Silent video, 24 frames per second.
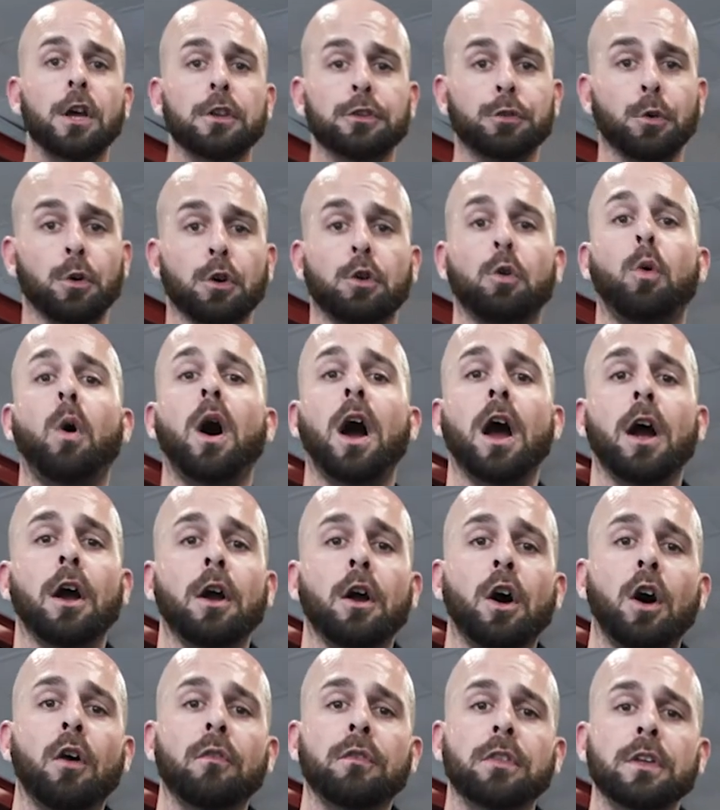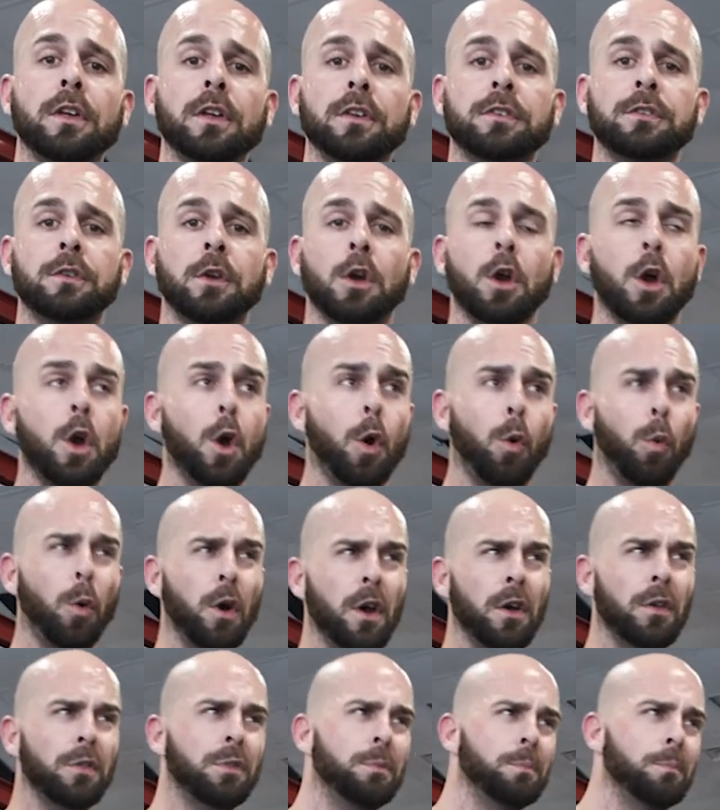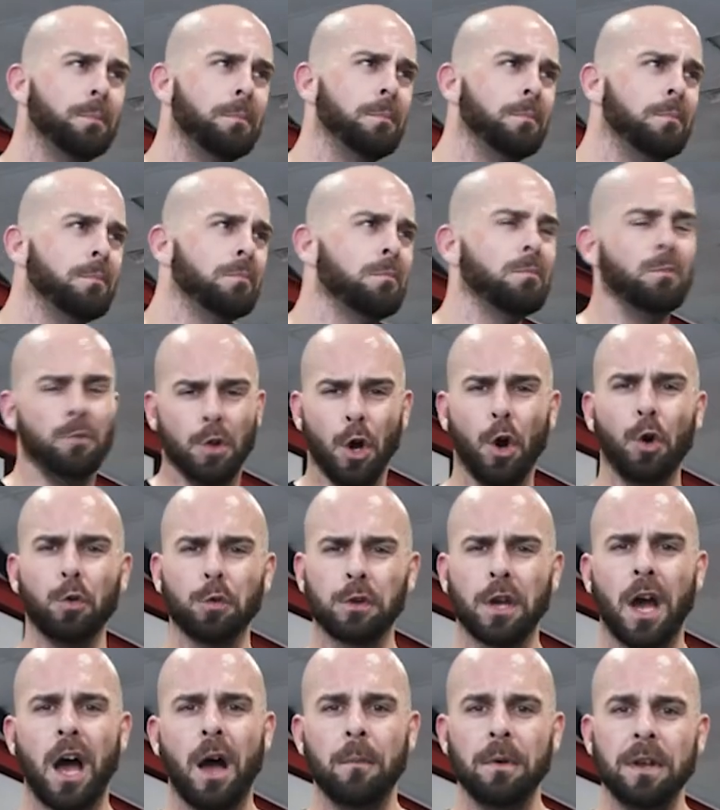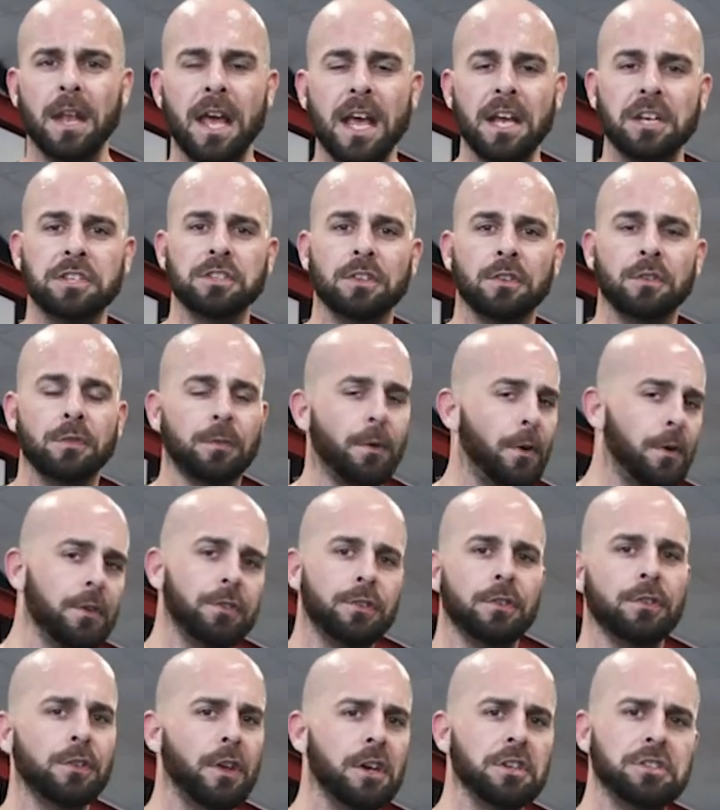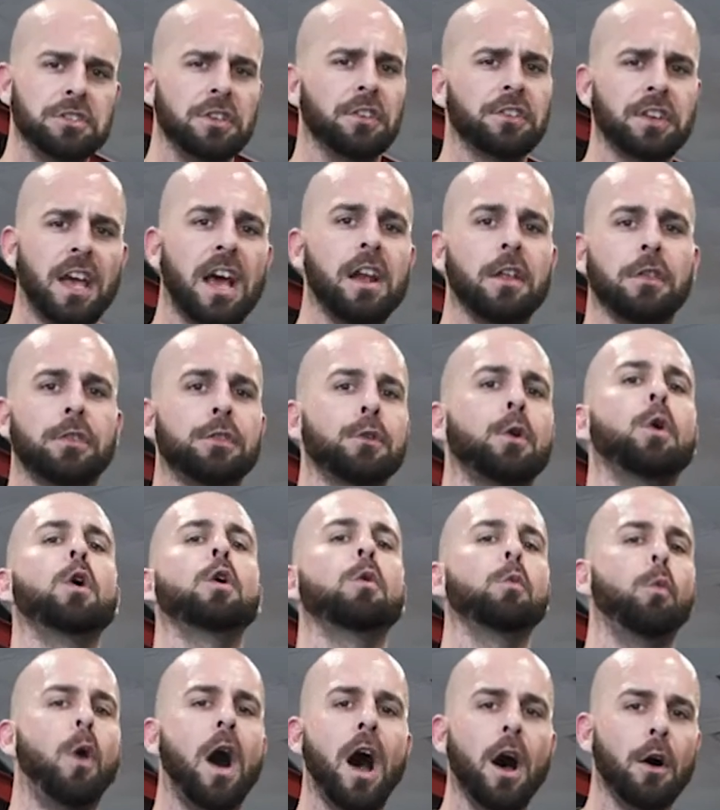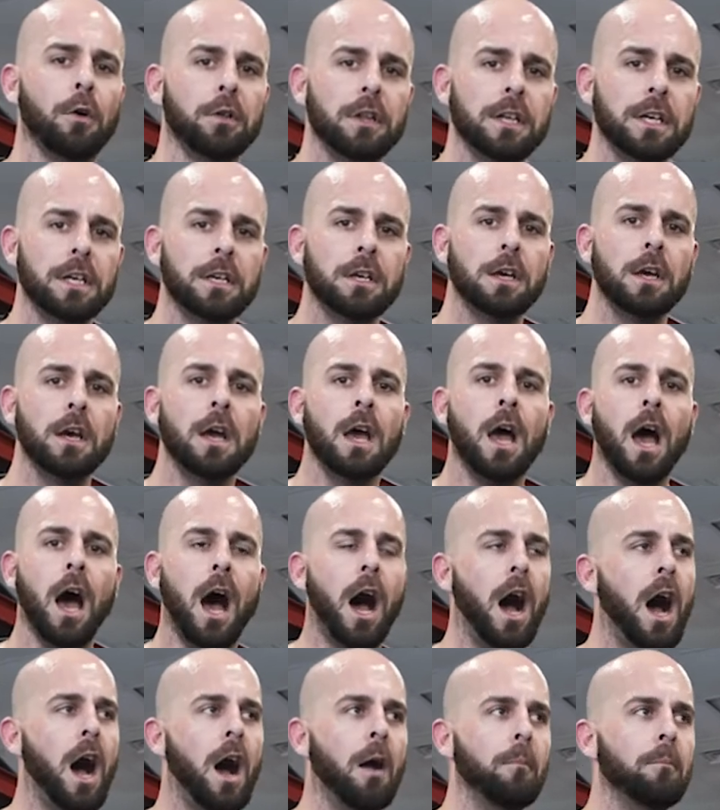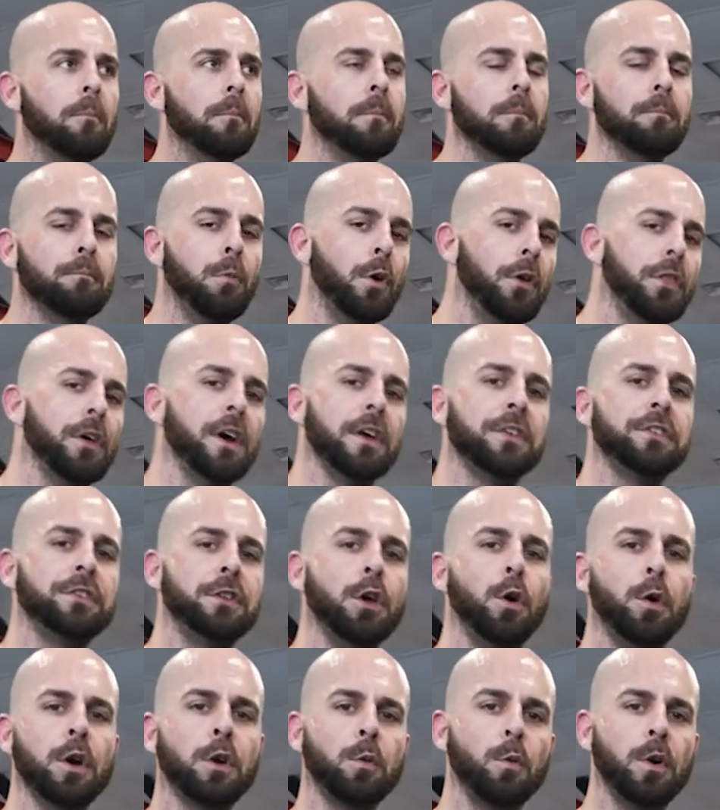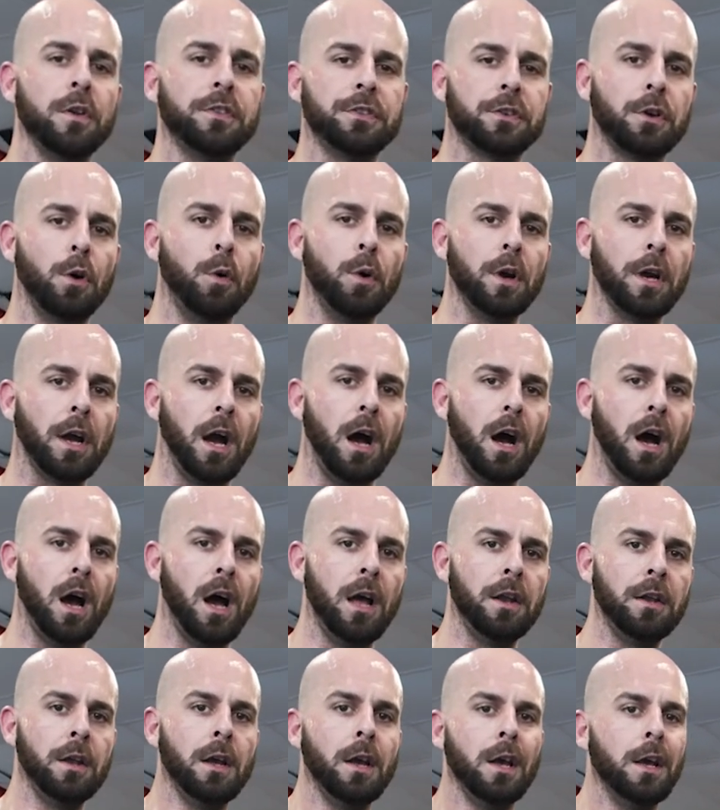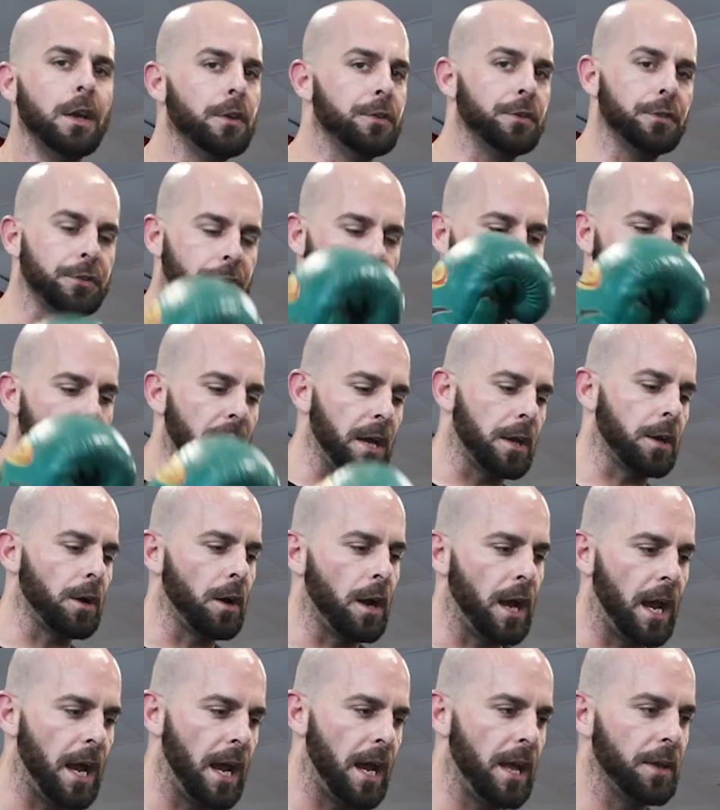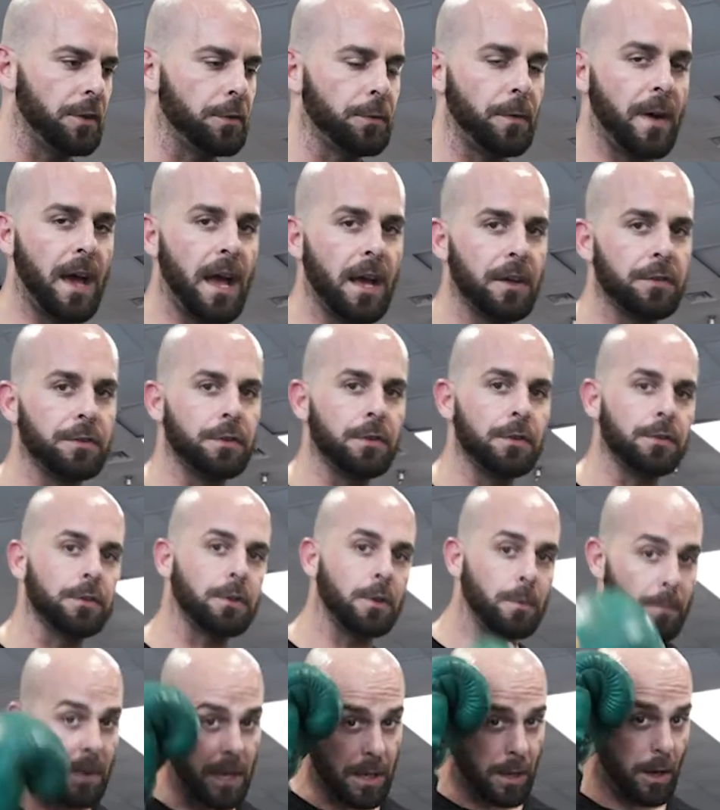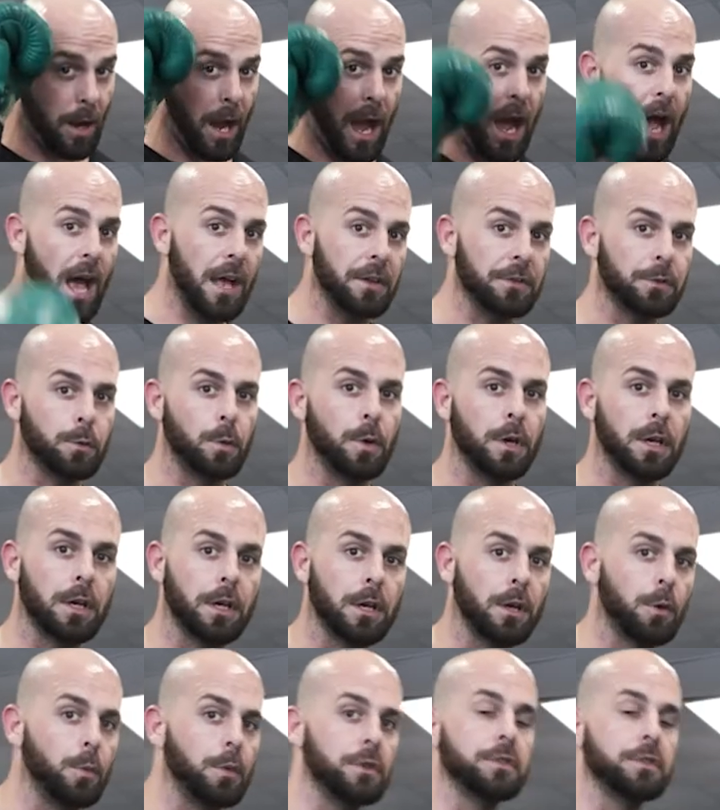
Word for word: to acquire all this with known combinations versus us just kind of throwing wildly. Um, with us knowing what's going on, it's just going to make our hands faster, it's going to make our eyes quicker, we're